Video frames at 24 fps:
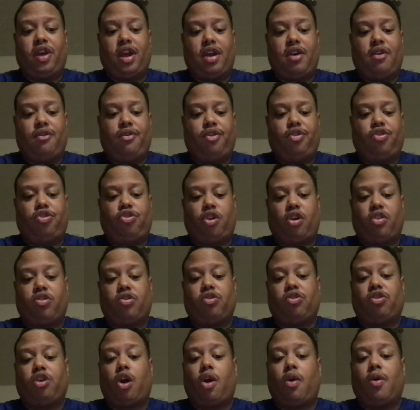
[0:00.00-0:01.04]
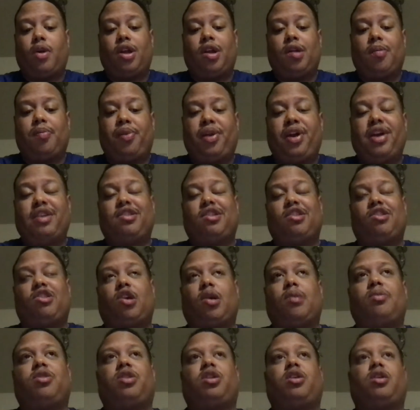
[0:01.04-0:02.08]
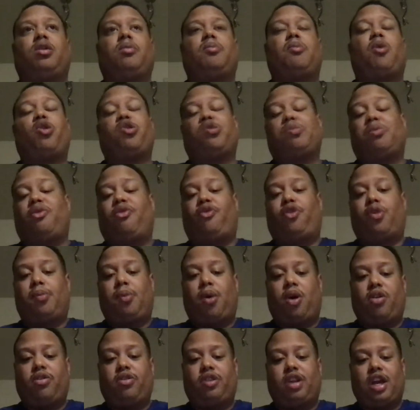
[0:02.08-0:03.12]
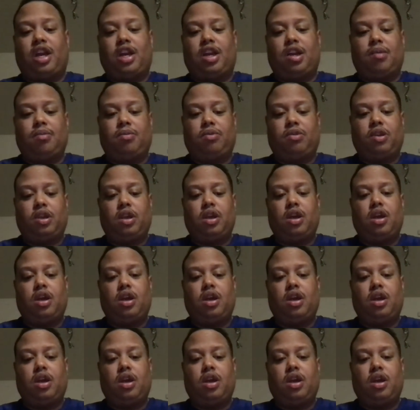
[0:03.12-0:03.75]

infrastructures already in place in terms of the multiple football stadiums,